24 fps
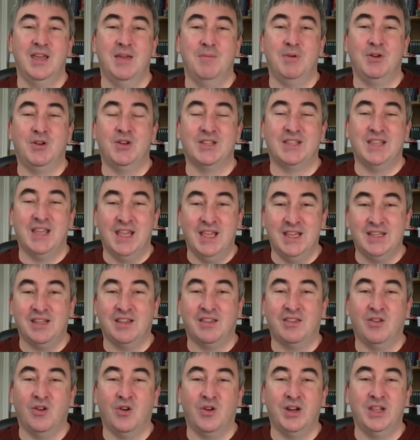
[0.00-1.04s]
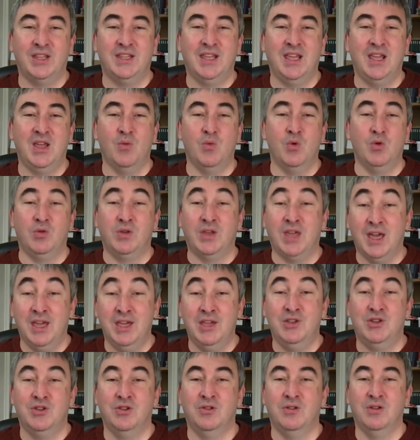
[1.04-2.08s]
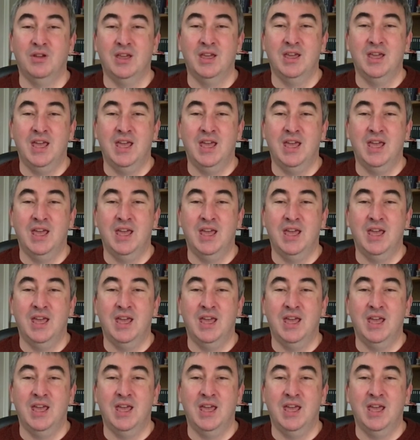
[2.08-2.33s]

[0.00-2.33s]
because his authority will guide you.